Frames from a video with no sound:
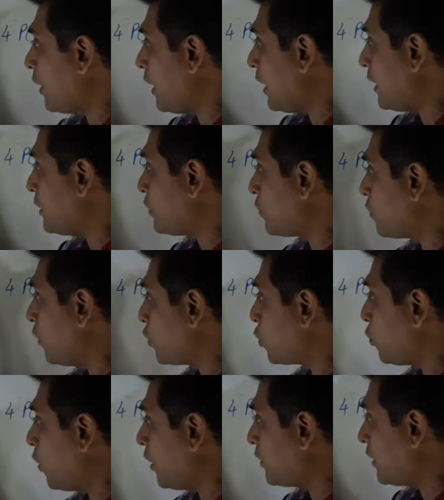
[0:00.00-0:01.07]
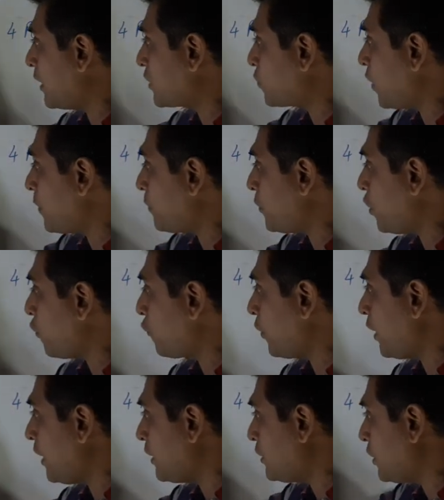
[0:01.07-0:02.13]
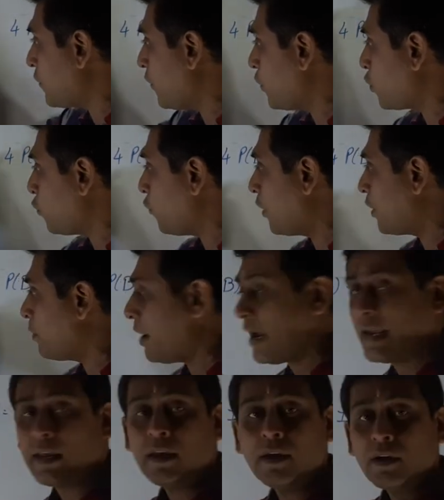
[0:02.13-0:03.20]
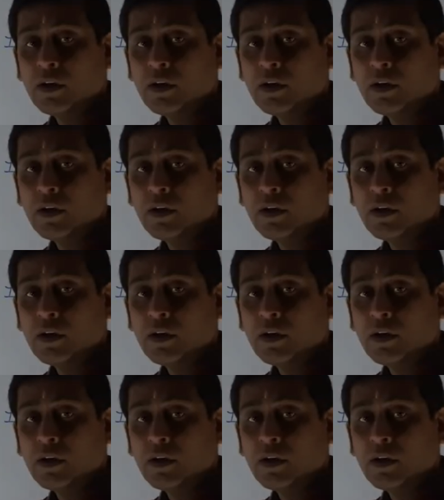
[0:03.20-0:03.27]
A is equal to 1. That's why P of A is equal to 1 by